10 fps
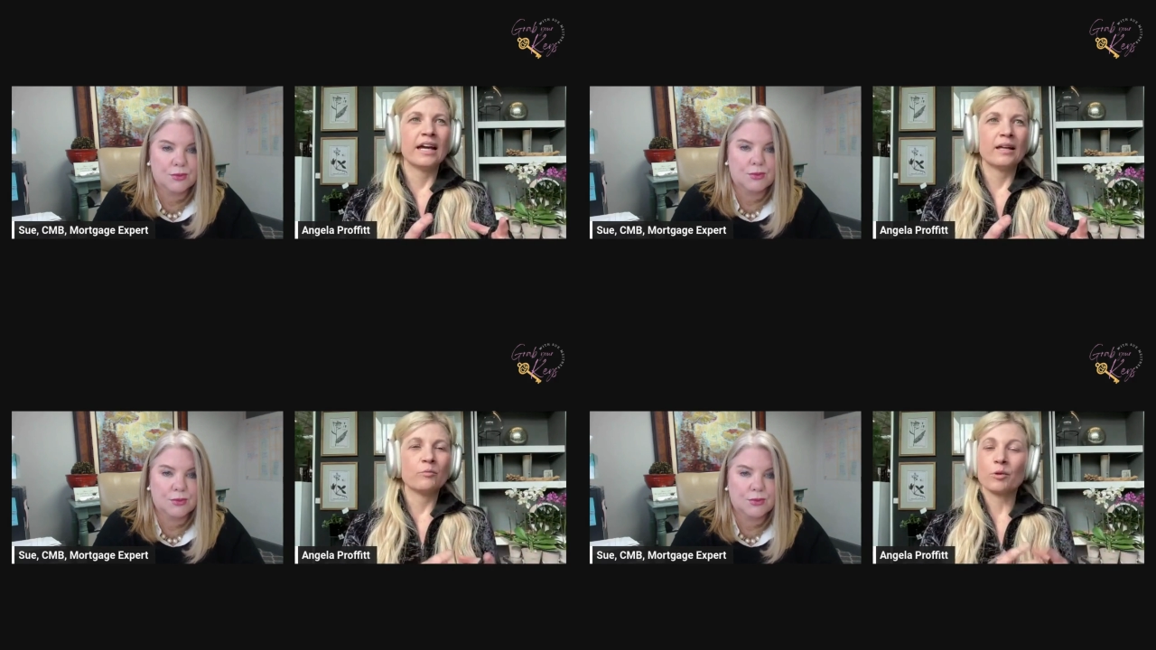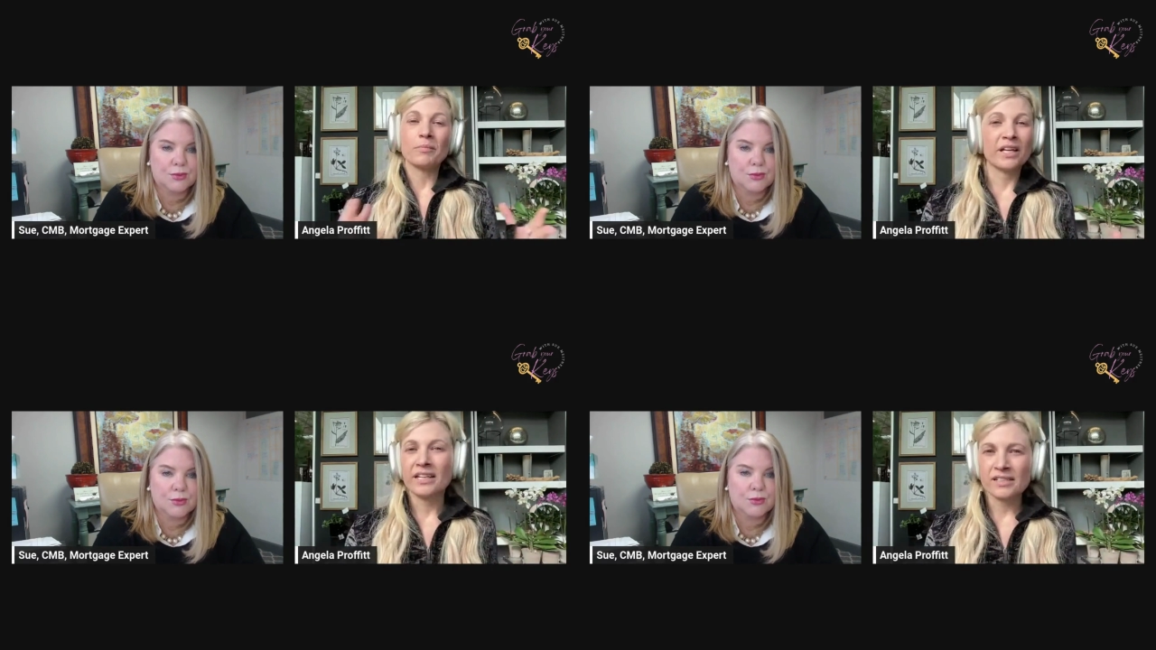Speaker 1: and where
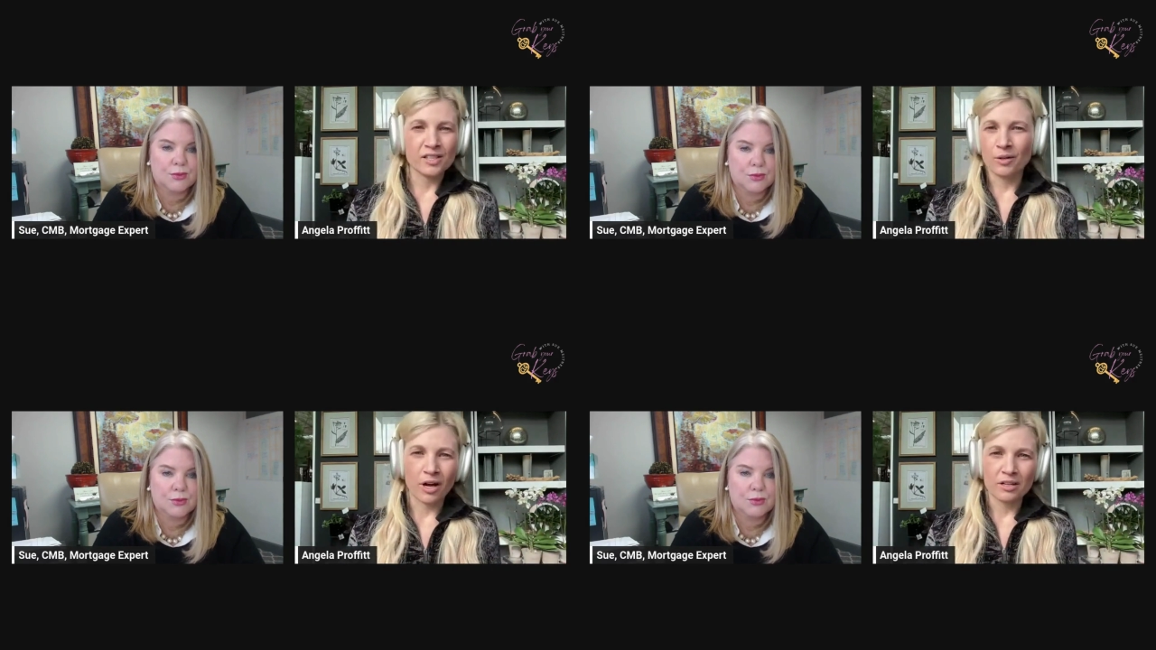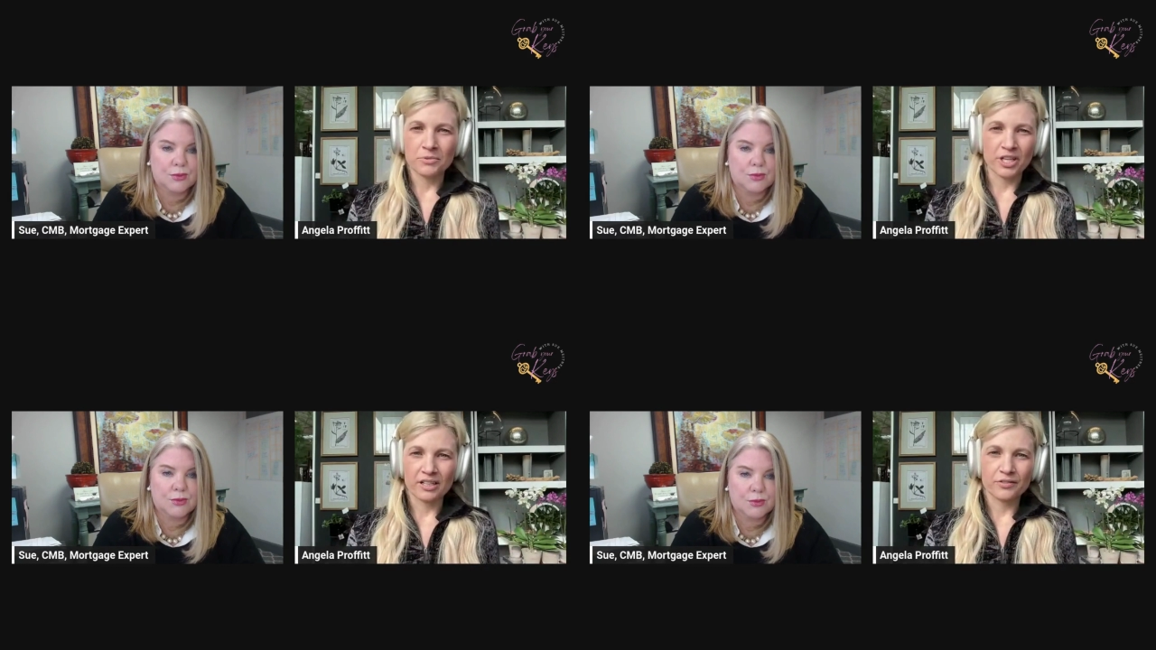money is no
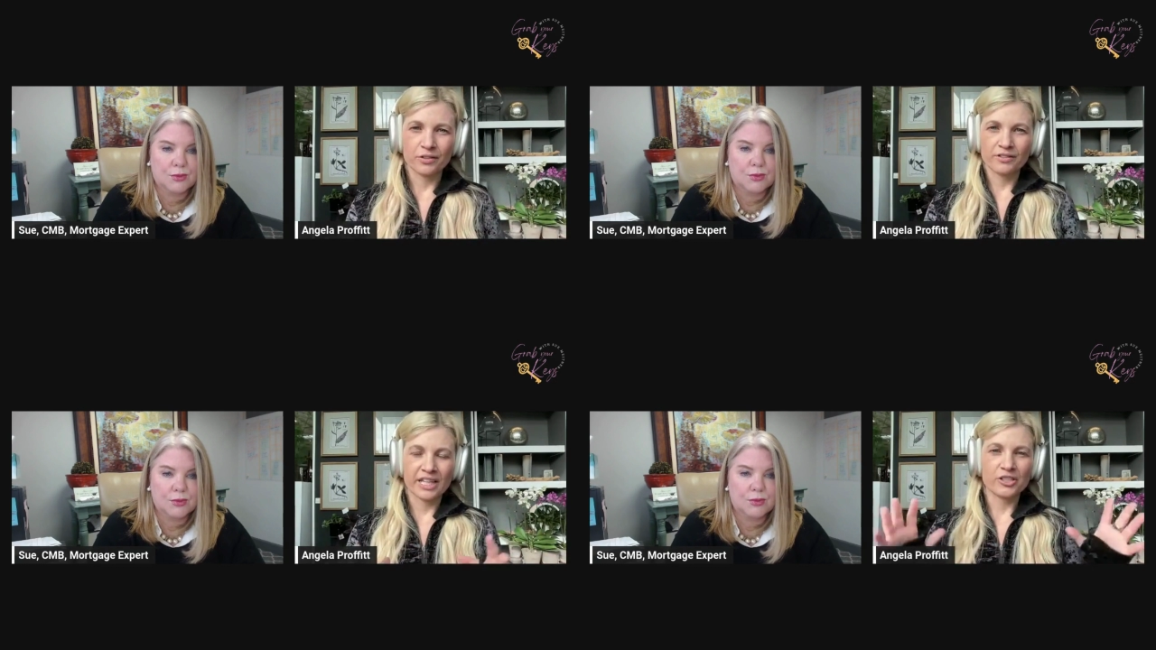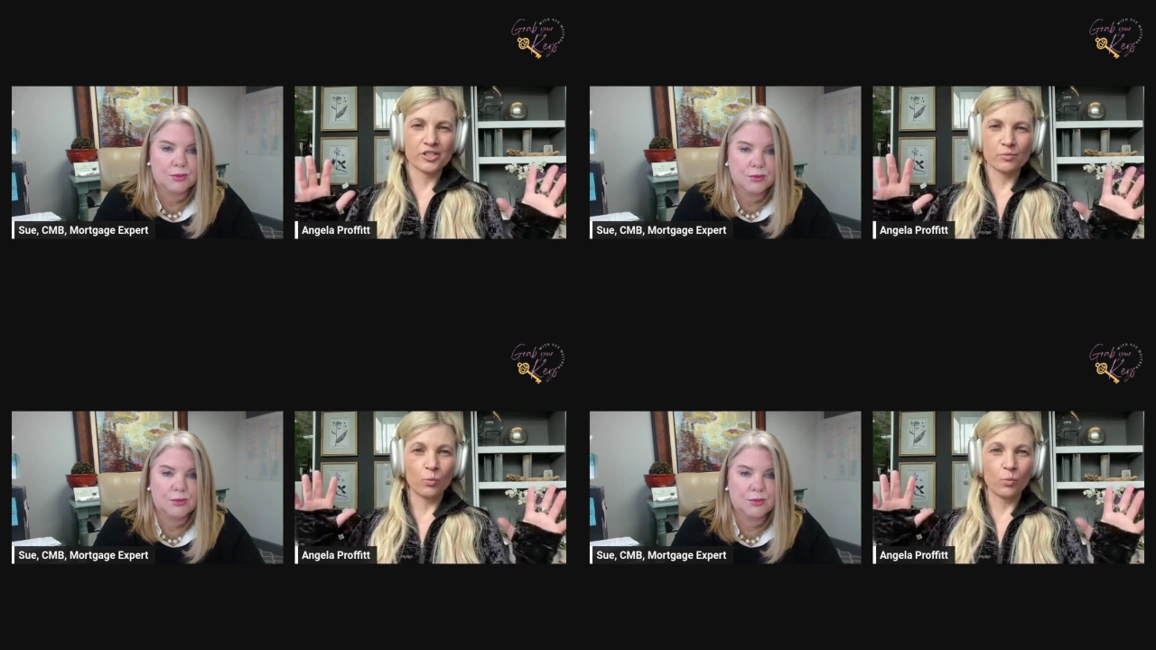object for they just